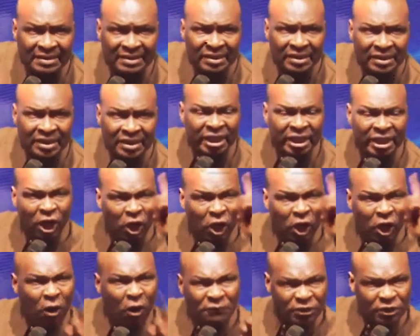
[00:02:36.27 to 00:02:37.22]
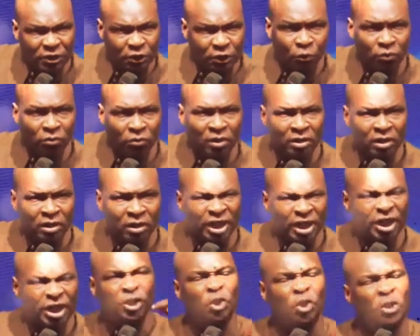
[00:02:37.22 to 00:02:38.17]
He loves you.
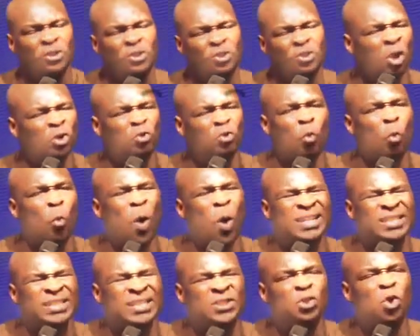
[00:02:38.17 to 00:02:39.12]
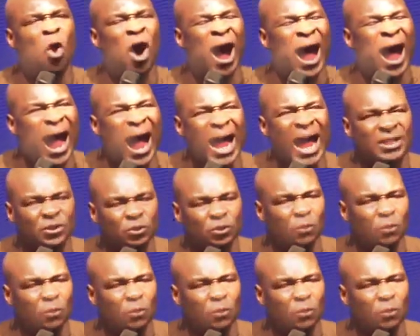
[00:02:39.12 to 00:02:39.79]
He does not want your heart to